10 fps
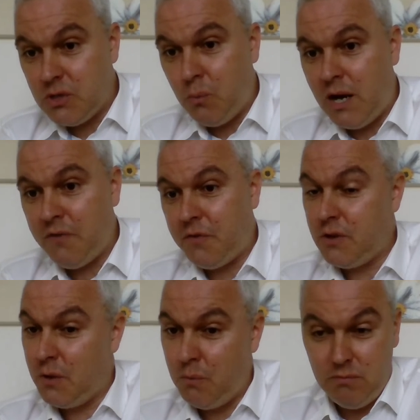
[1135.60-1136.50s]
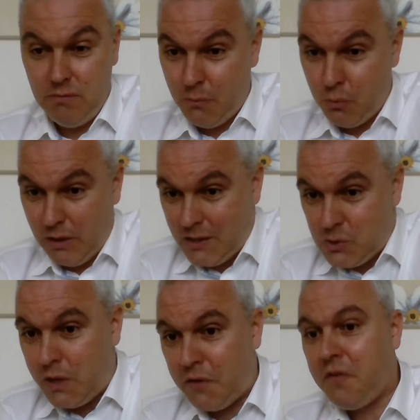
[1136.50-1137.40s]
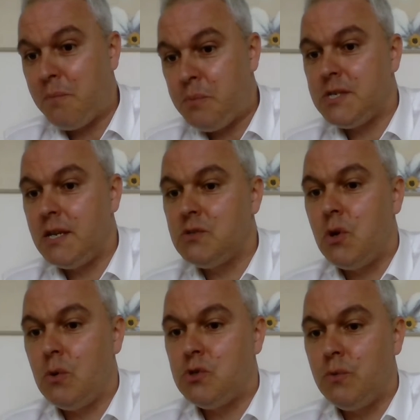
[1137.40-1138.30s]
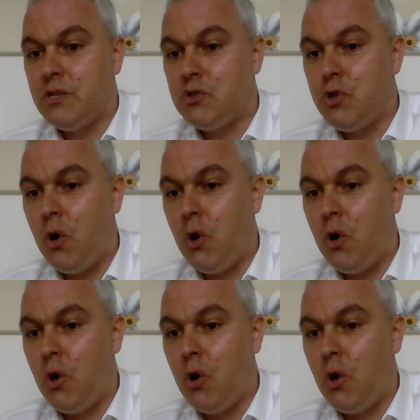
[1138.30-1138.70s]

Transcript: the wife, and he would like 25% to go to each